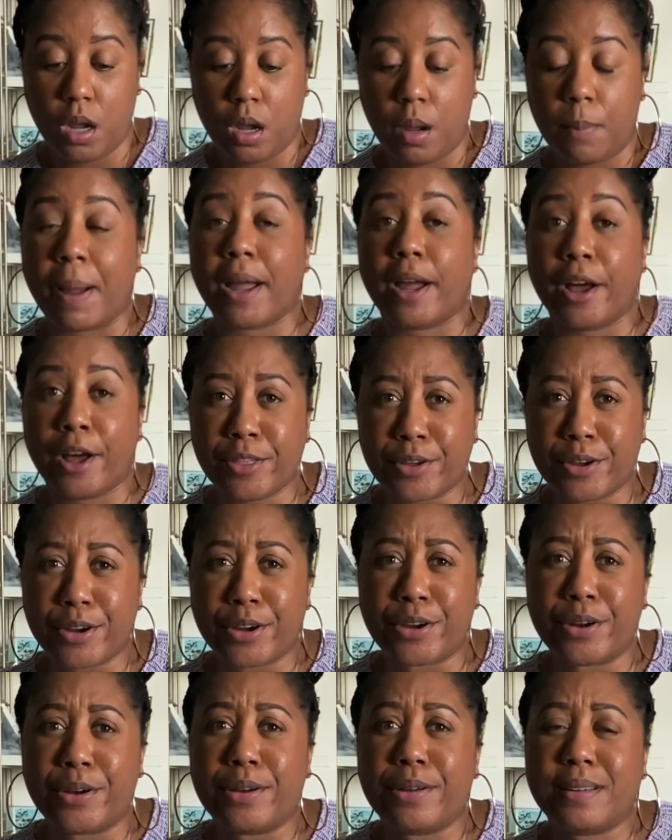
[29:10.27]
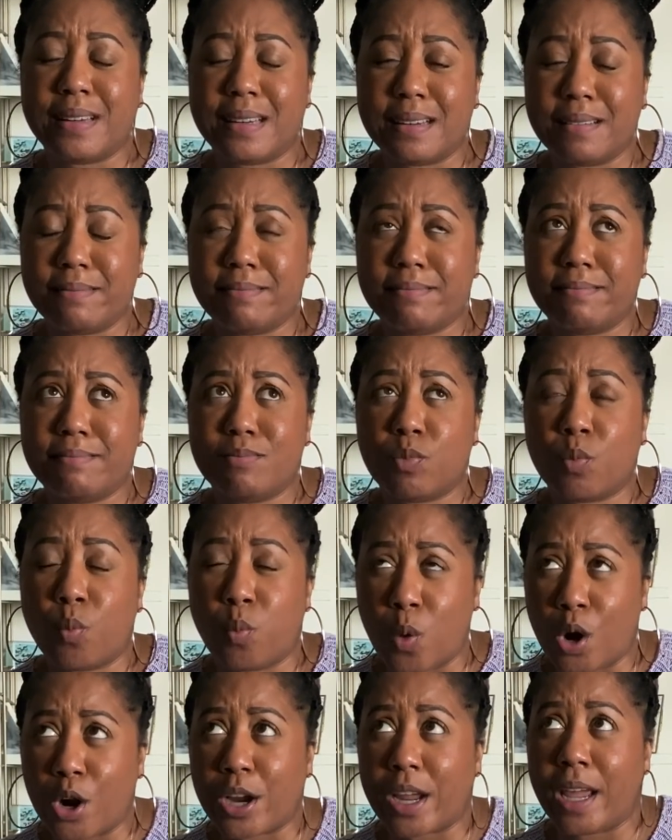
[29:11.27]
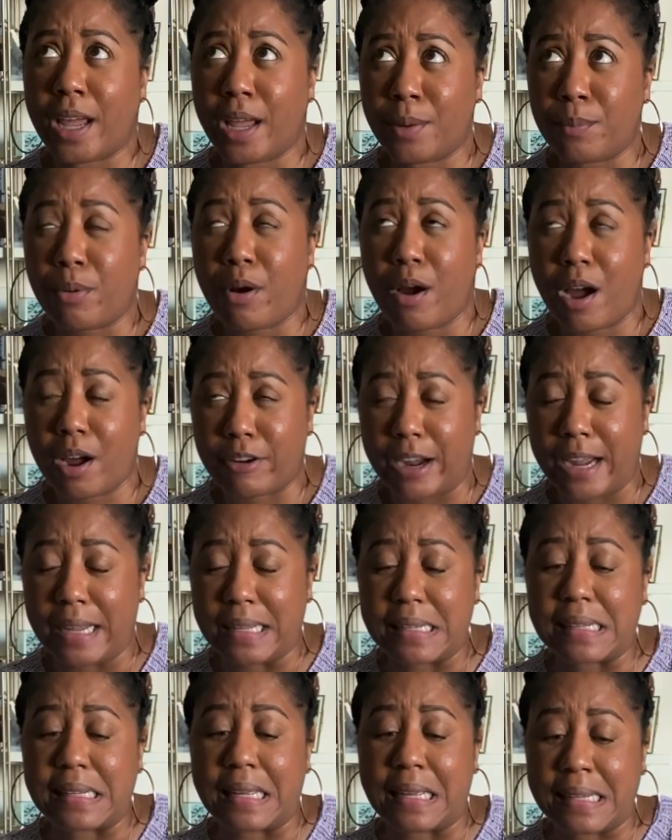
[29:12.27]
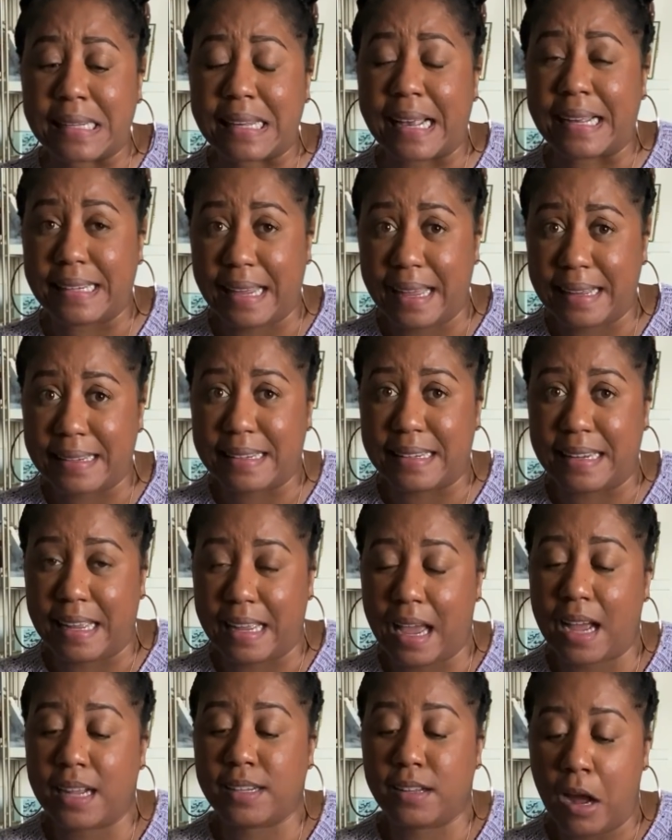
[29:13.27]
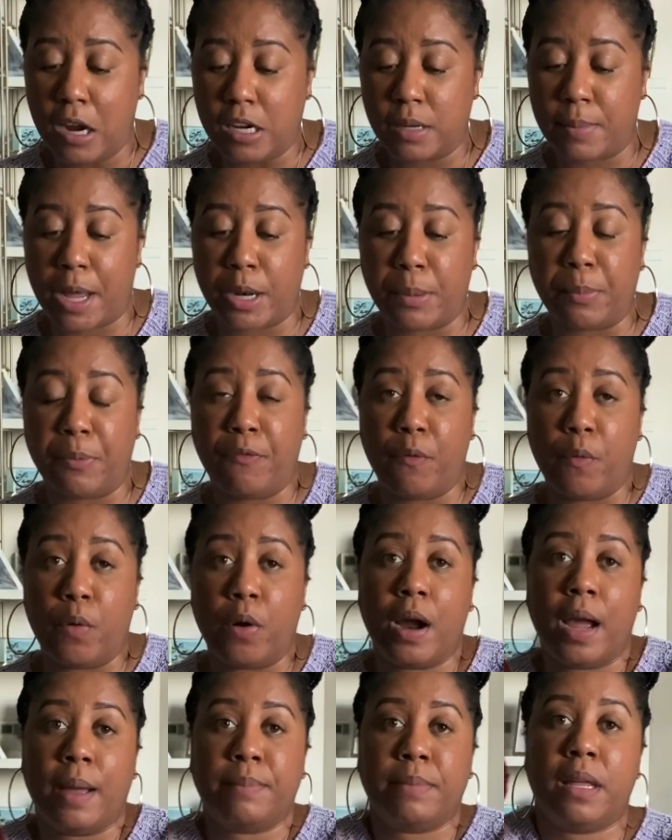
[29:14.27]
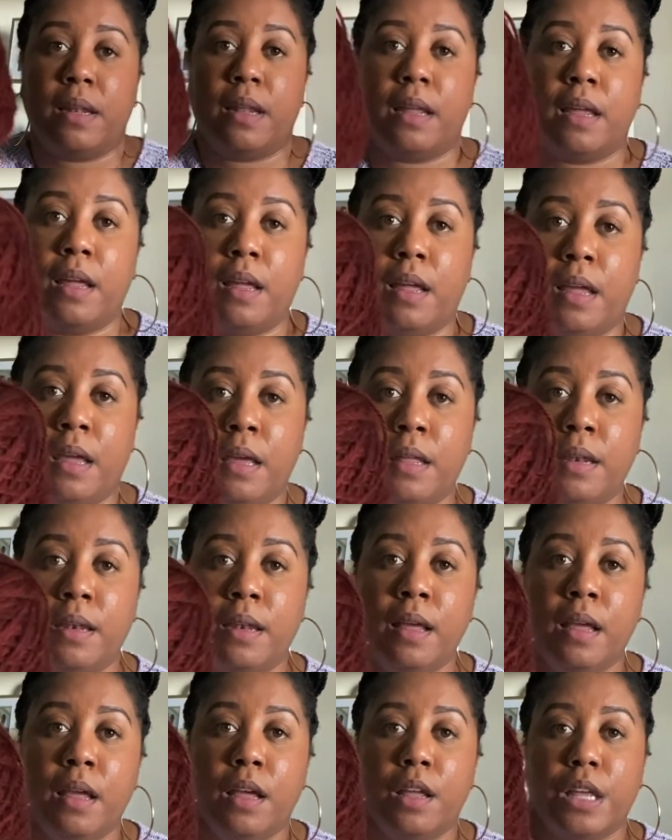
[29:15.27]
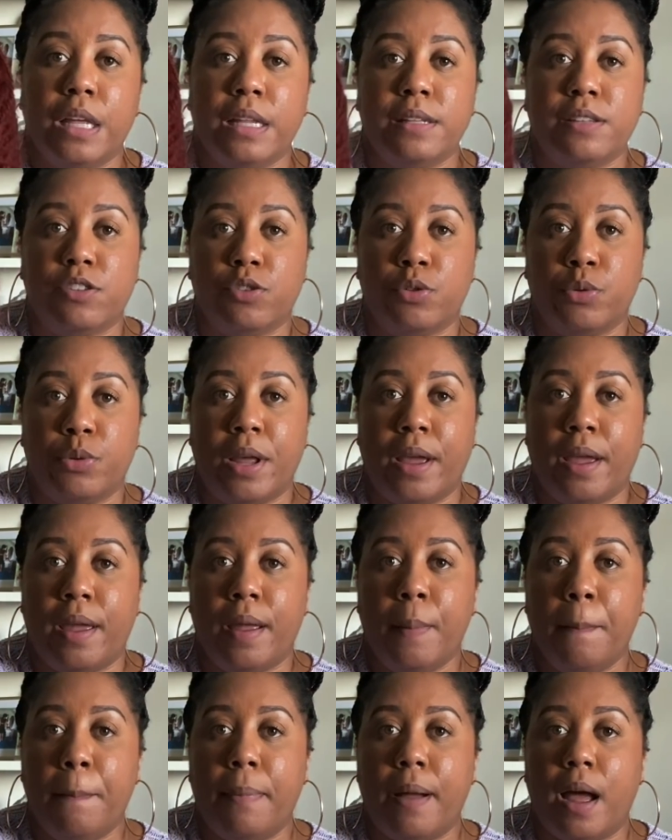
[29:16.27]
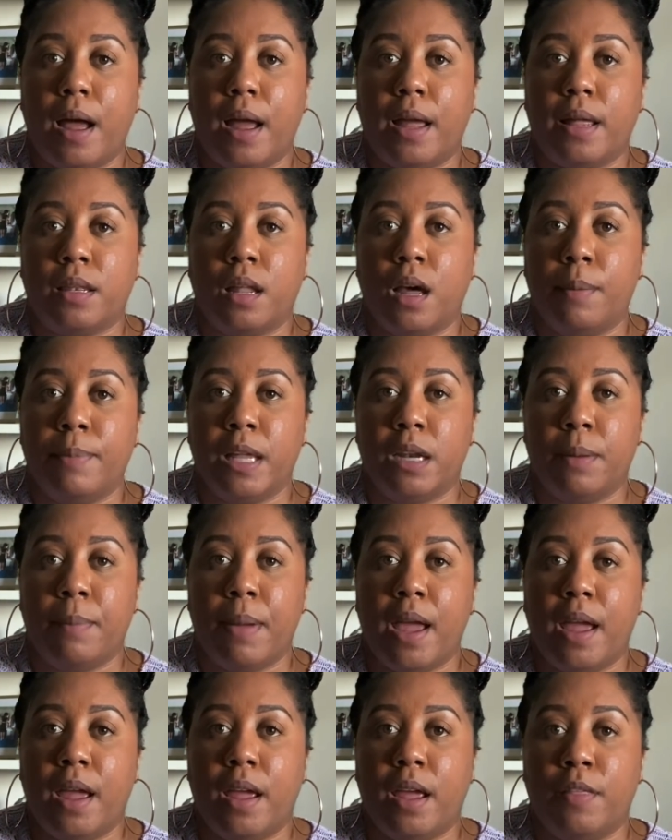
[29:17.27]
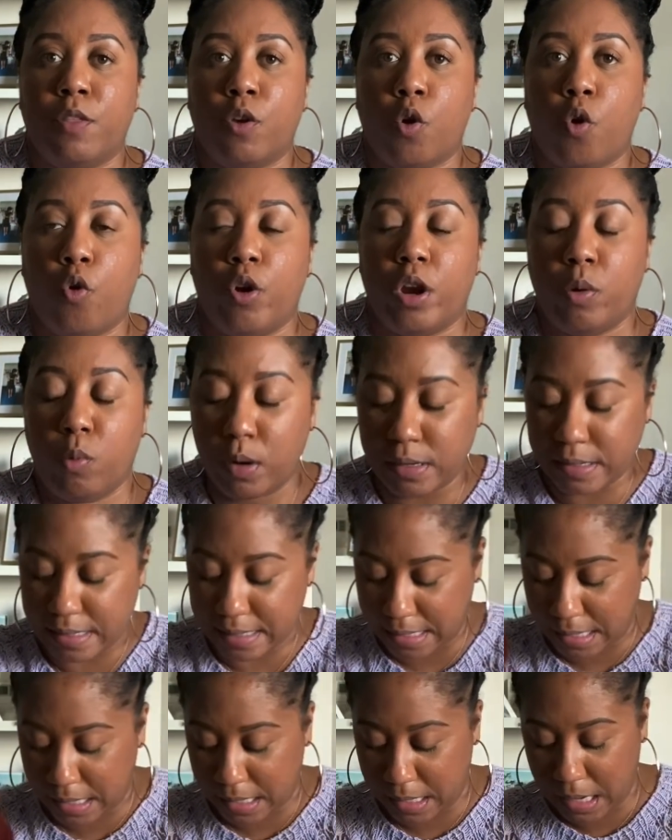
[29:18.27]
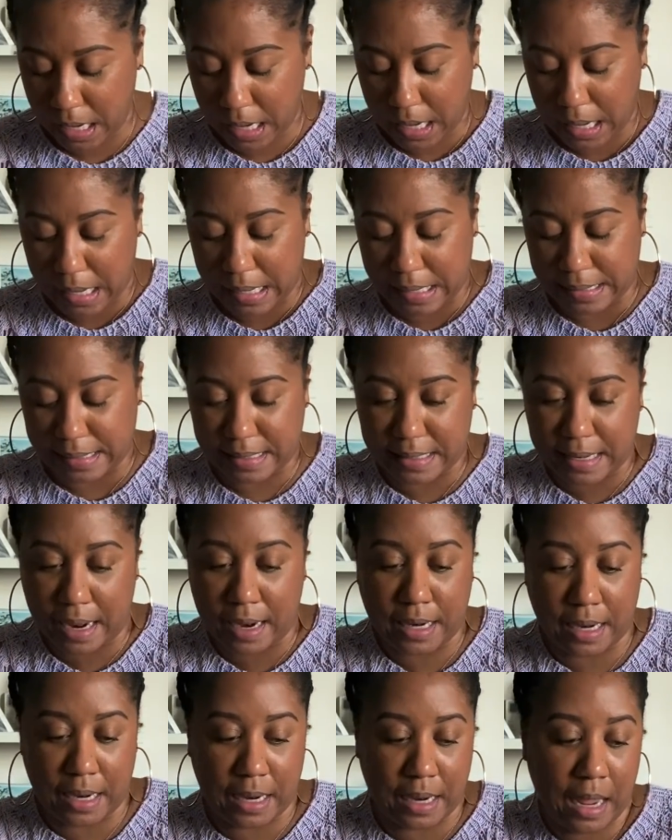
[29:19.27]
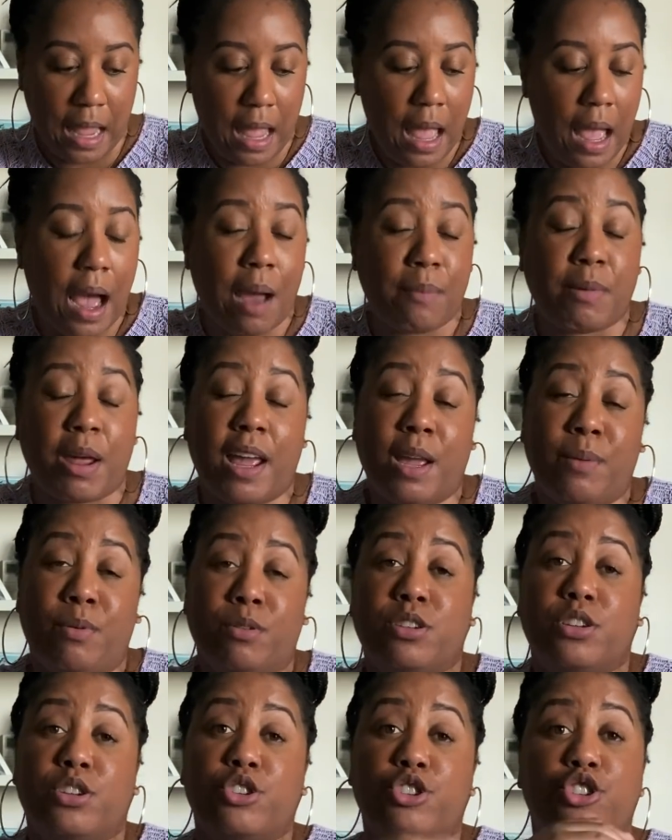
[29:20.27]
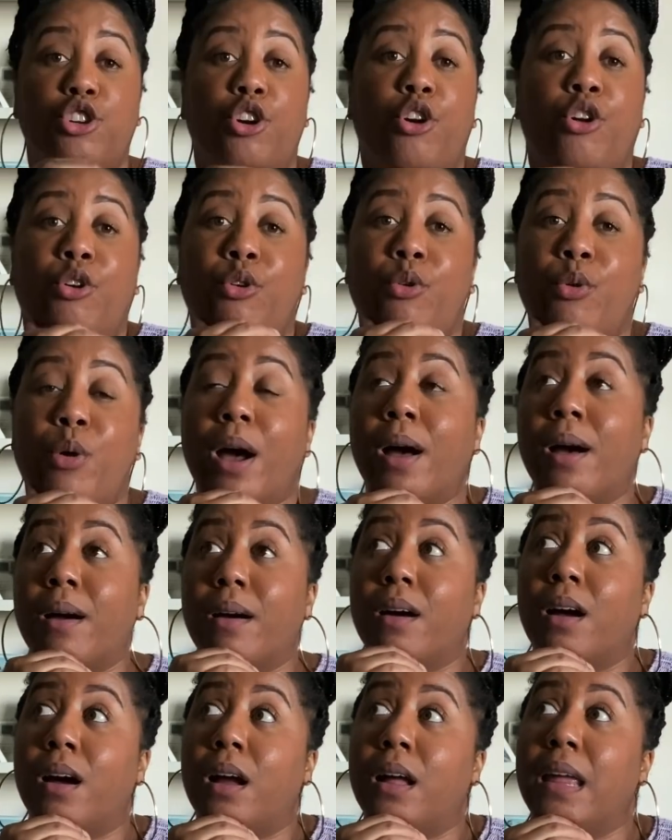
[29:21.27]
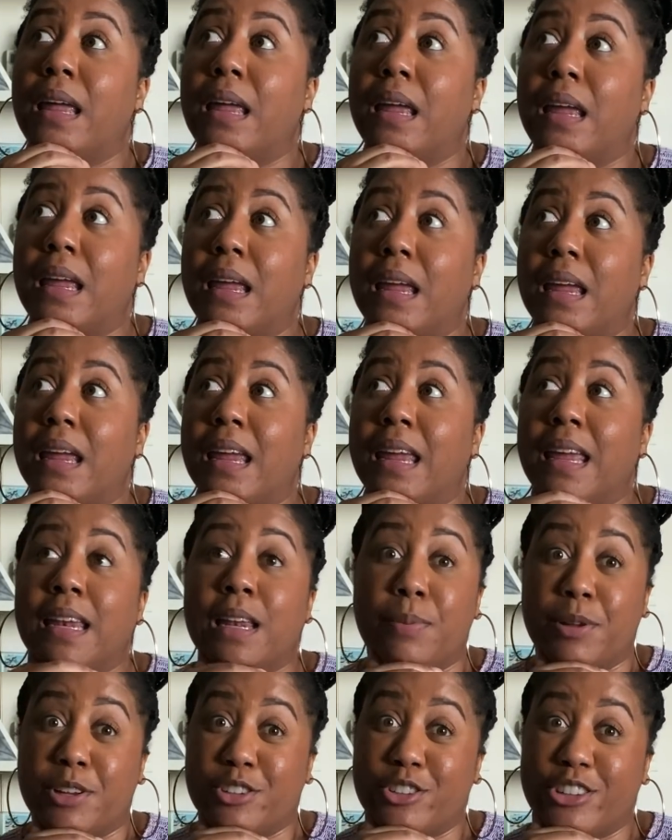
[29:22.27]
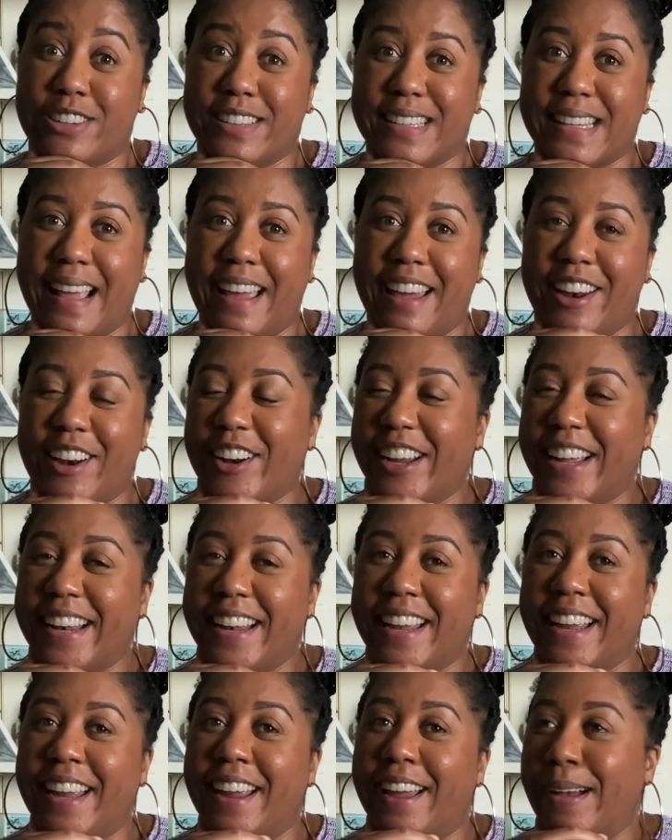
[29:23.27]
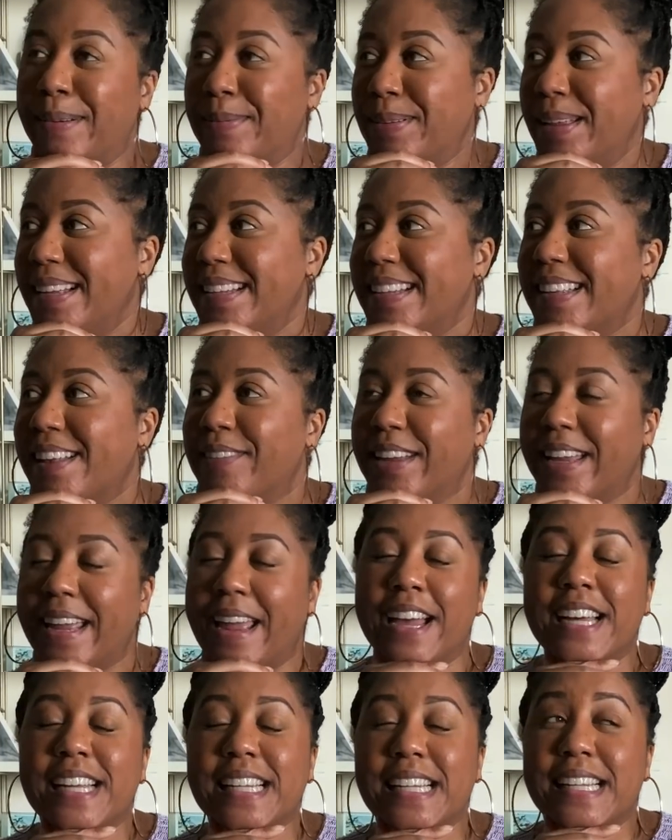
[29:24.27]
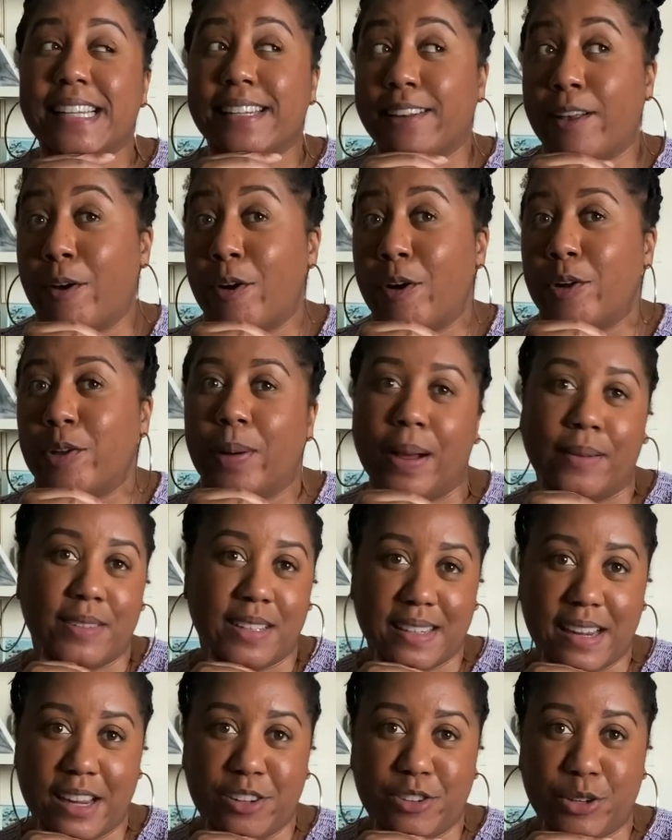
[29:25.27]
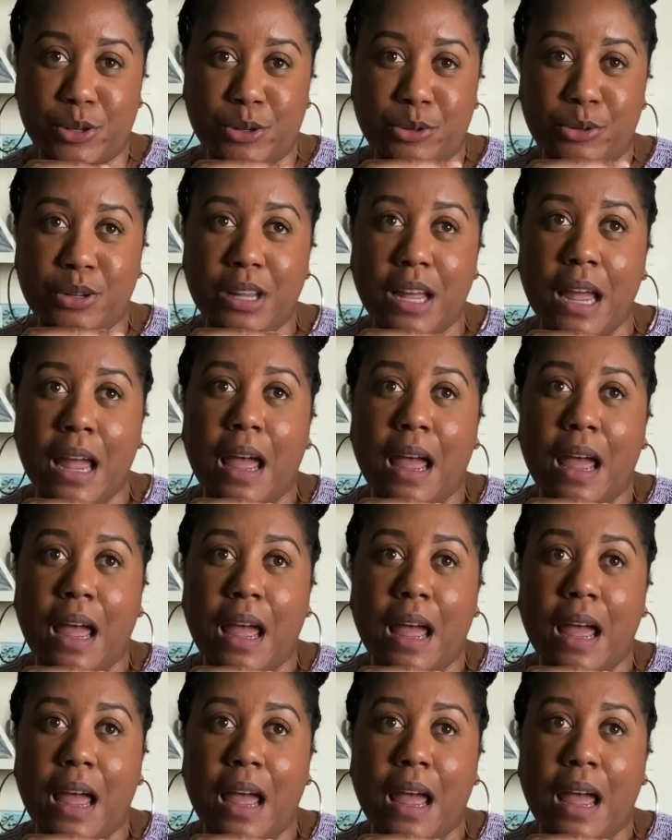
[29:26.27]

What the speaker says: My other work in progress is a test knit. I talked about it before. I'm knitting it in Kitsune by Bien Aimee and the Corrie worsted. It's stunning. I'm not able to show any pictures yet or any updates of it yet, so you'll have to stay tuned.